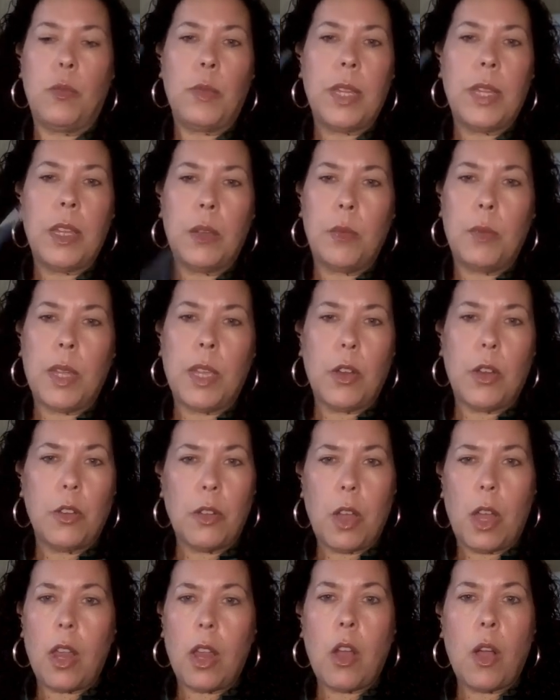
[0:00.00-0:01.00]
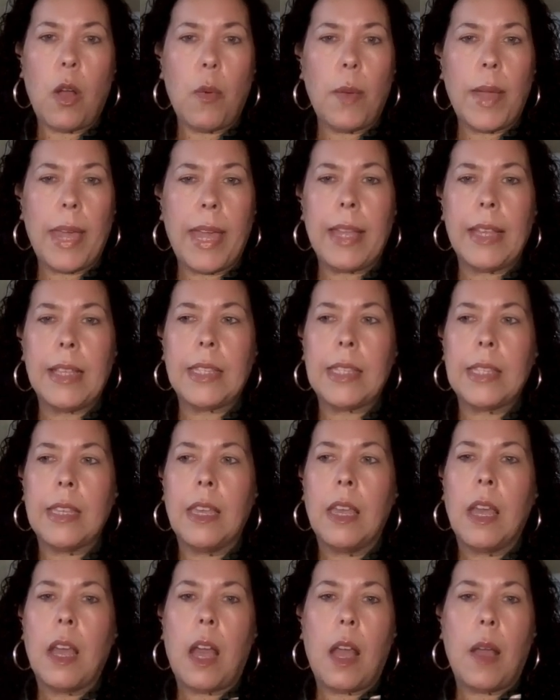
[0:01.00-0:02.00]
We are not always
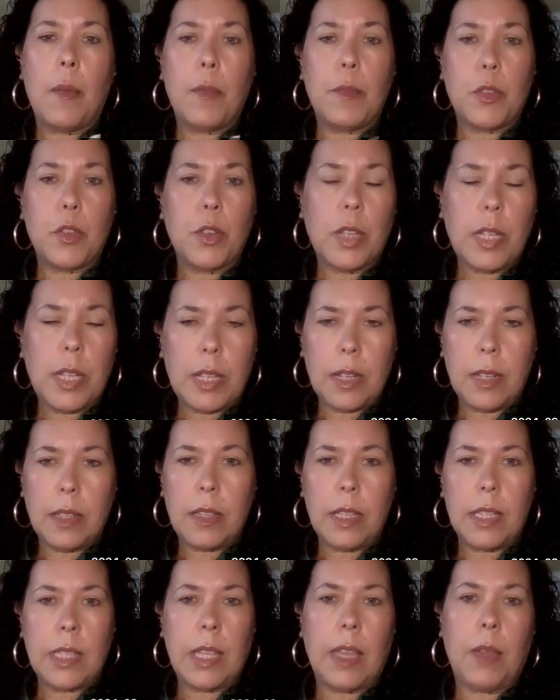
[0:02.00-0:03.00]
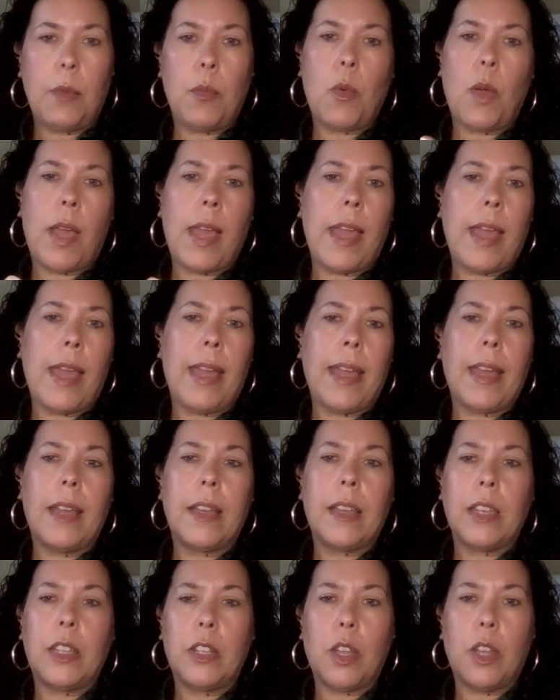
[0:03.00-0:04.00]
treated the same
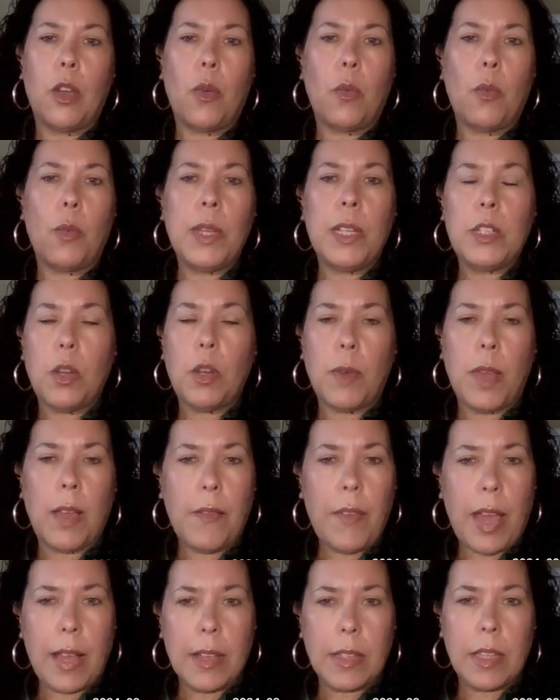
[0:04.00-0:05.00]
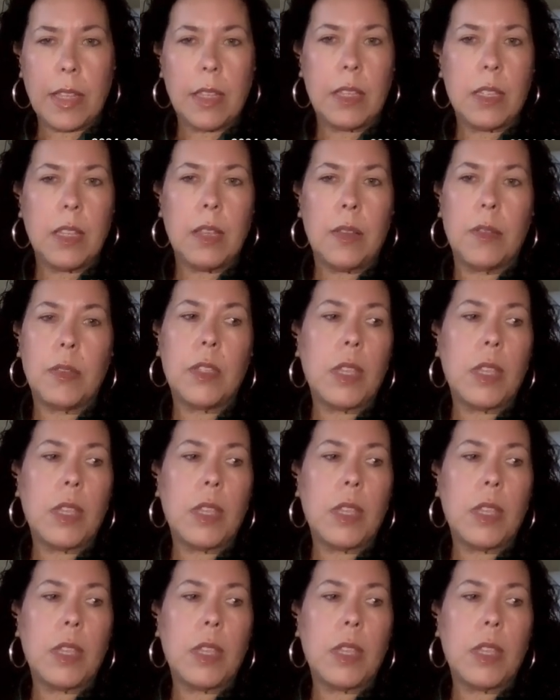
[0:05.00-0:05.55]
way. You know, we don't have access.